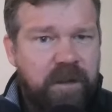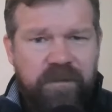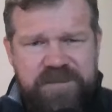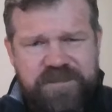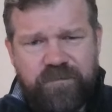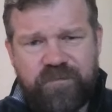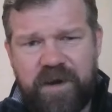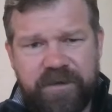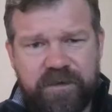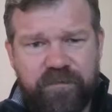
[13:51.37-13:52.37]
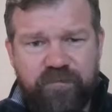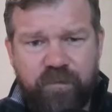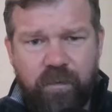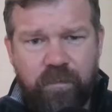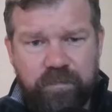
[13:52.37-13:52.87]
they still tried to
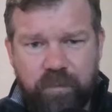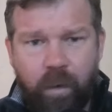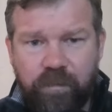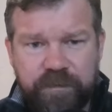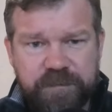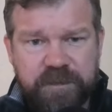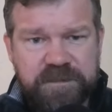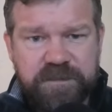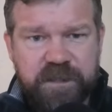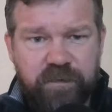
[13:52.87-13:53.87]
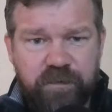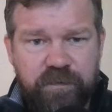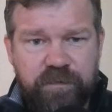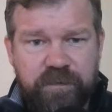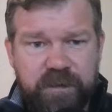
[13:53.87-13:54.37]
control gold as much as they could